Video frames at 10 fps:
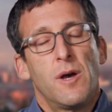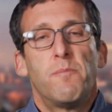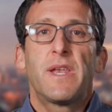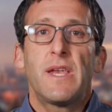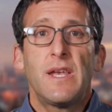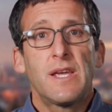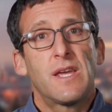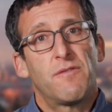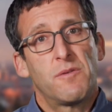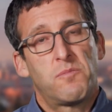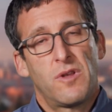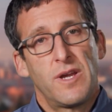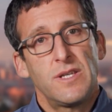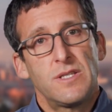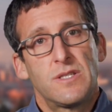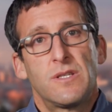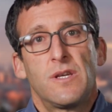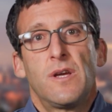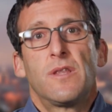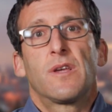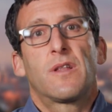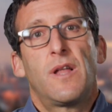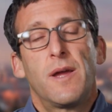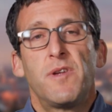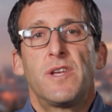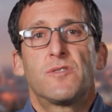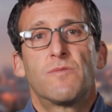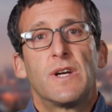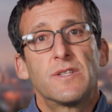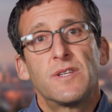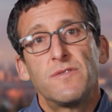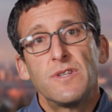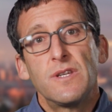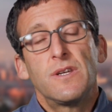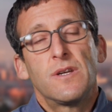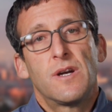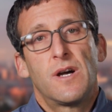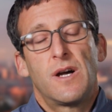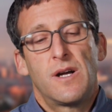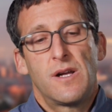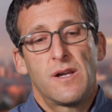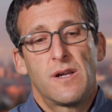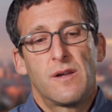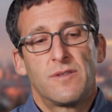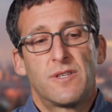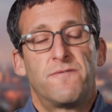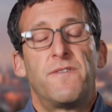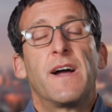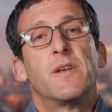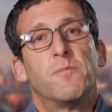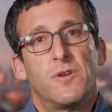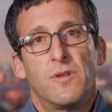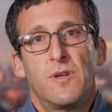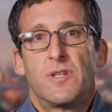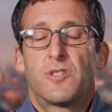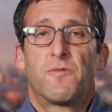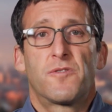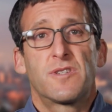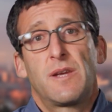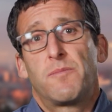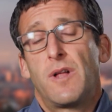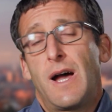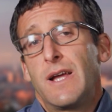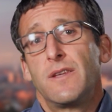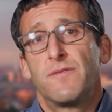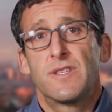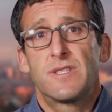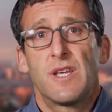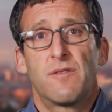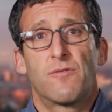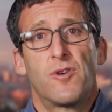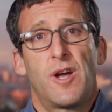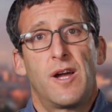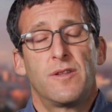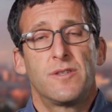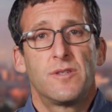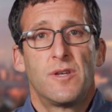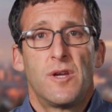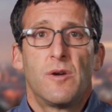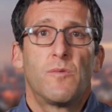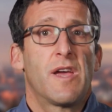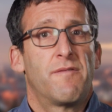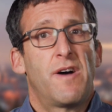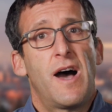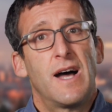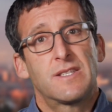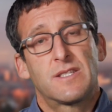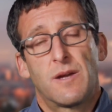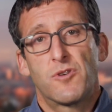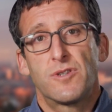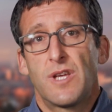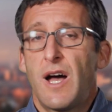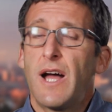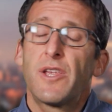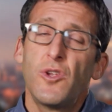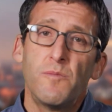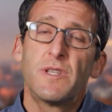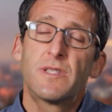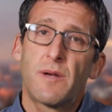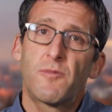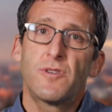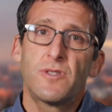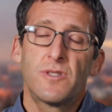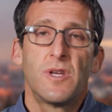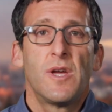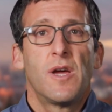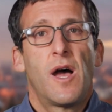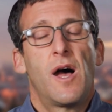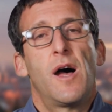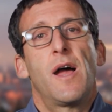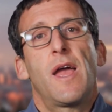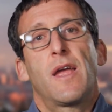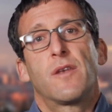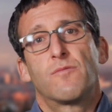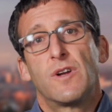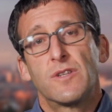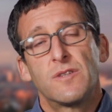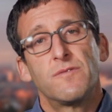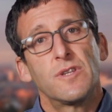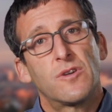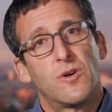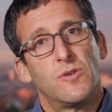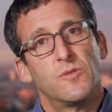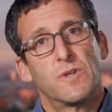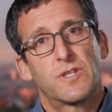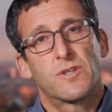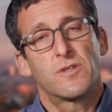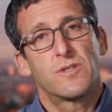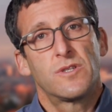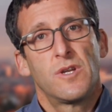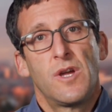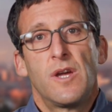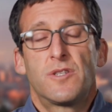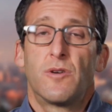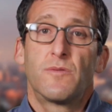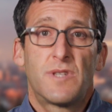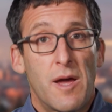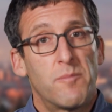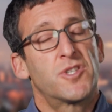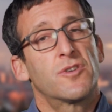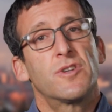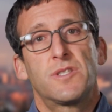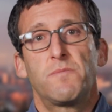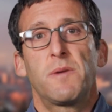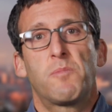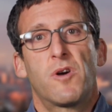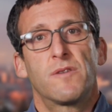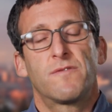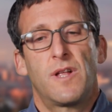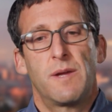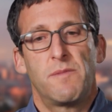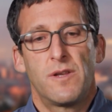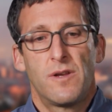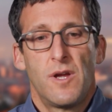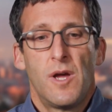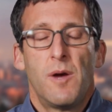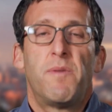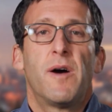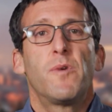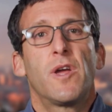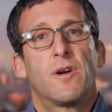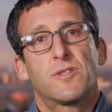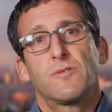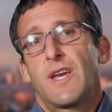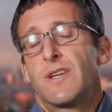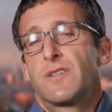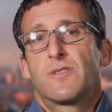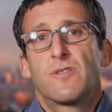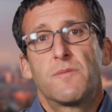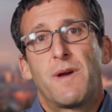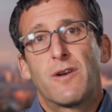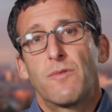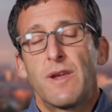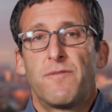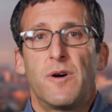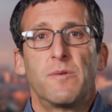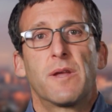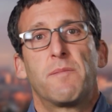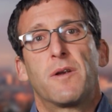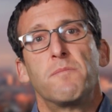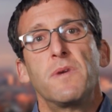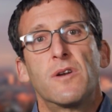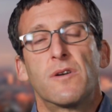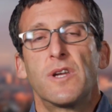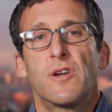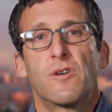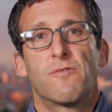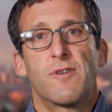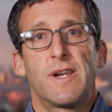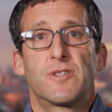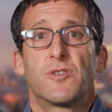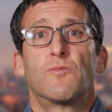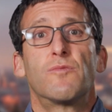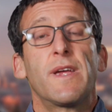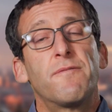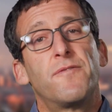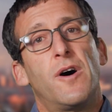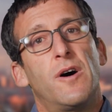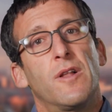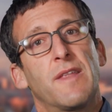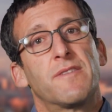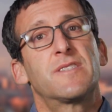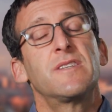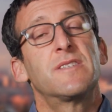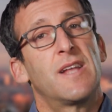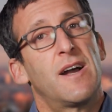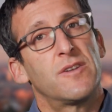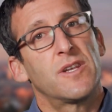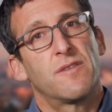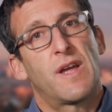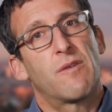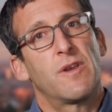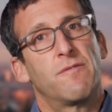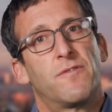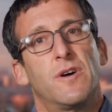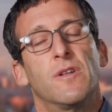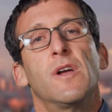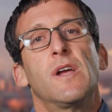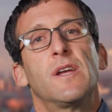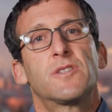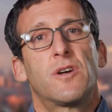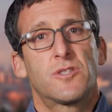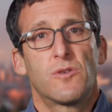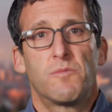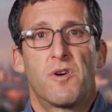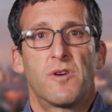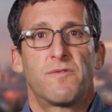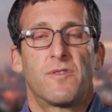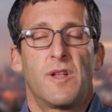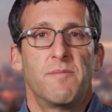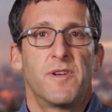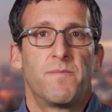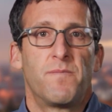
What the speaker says: But in a given place, the climate is relatively definable. So for example, I live in the state of Rhode Island. We have hot summers, hot humid summers, and relatively cold winters. So temperature is a big part of climate, but we also get a certain amount of rainfall. We get about 1 meter a year of rain. So rainfall and the seasonality of that rainfall is also a part of climate.